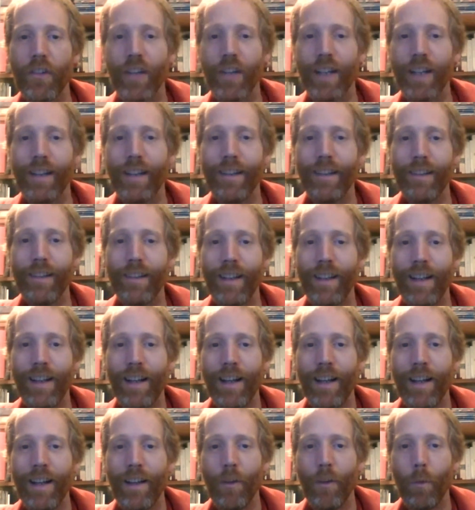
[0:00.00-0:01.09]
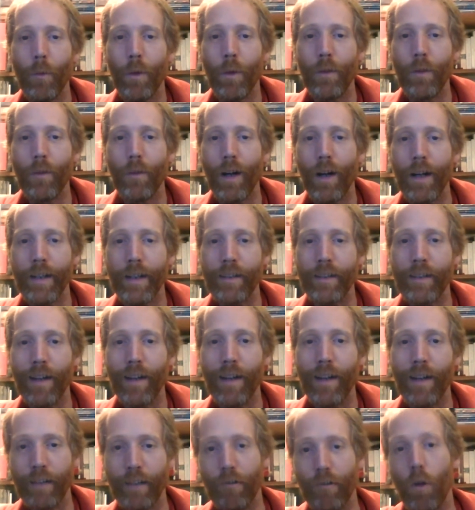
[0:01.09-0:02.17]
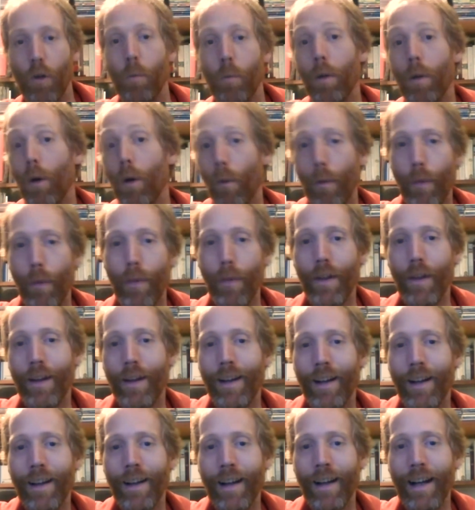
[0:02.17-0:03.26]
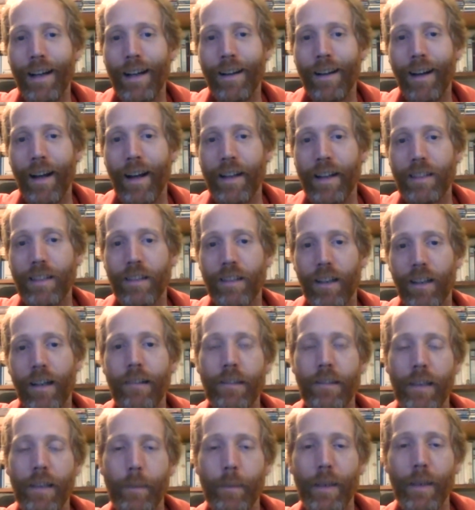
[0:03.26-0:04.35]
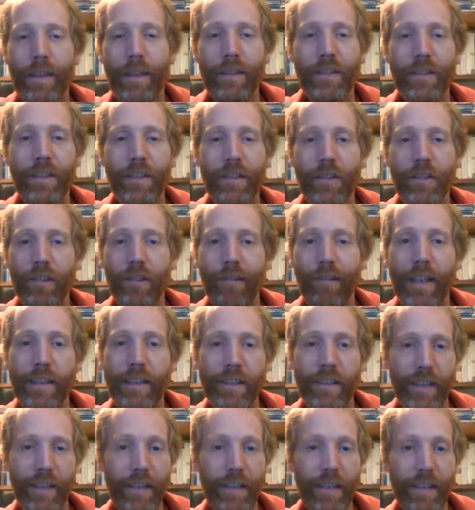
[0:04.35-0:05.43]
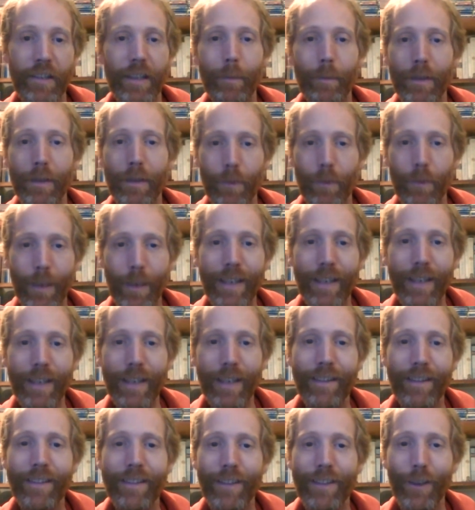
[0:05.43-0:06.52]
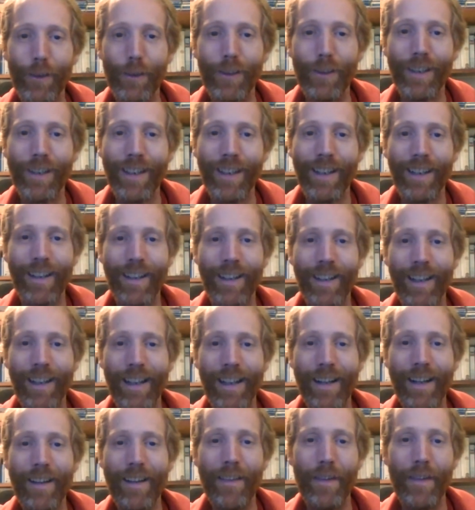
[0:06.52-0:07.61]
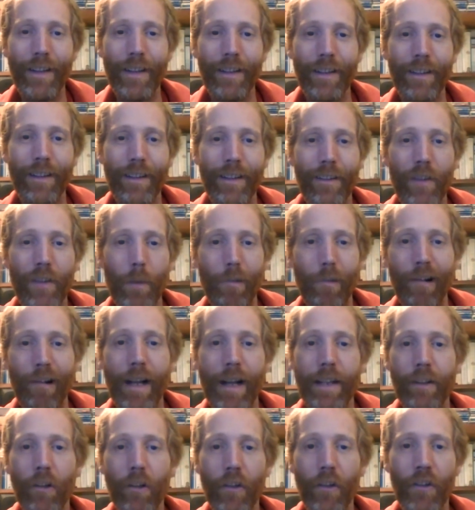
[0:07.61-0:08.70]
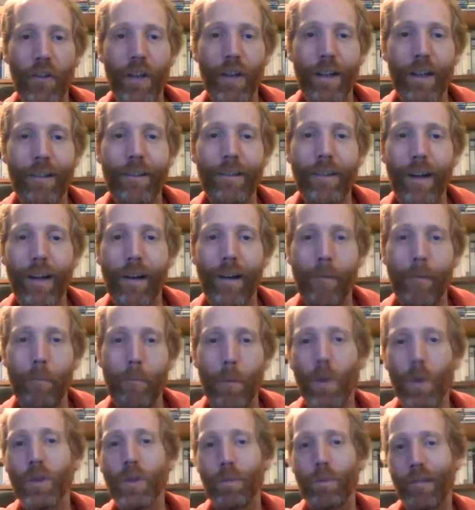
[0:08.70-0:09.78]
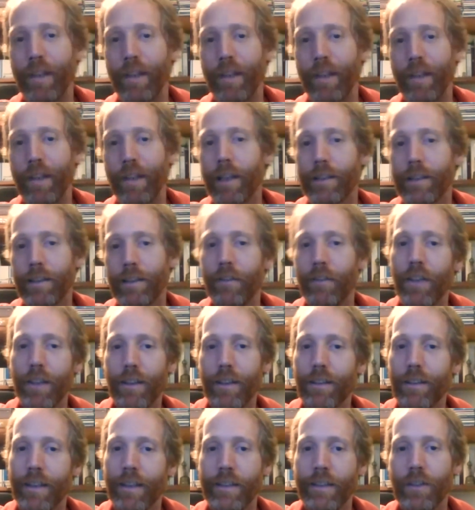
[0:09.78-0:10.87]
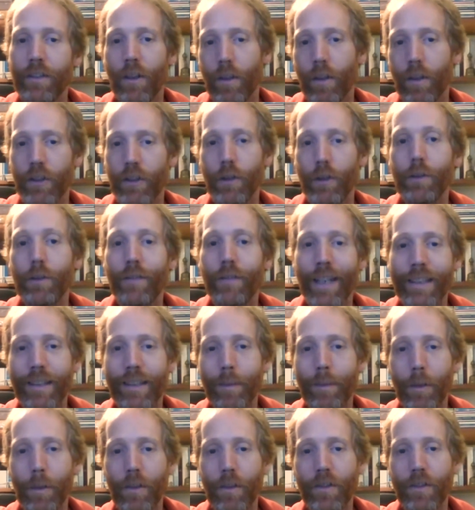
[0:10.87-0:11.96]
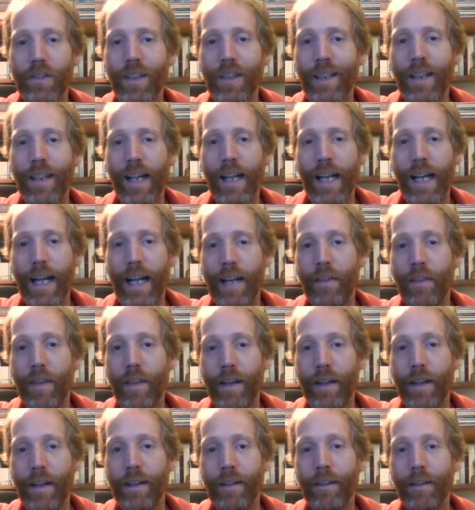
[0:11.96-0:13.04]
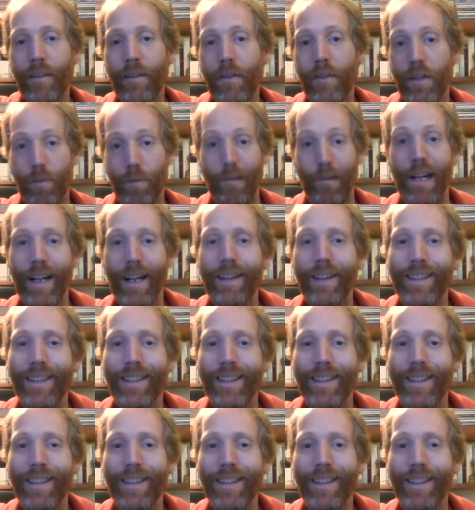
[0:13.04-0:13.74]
I grow both, and it's largely because there's a great synergy between the two. The perennials are most productive, at least all the shoot vegetables, in the spring,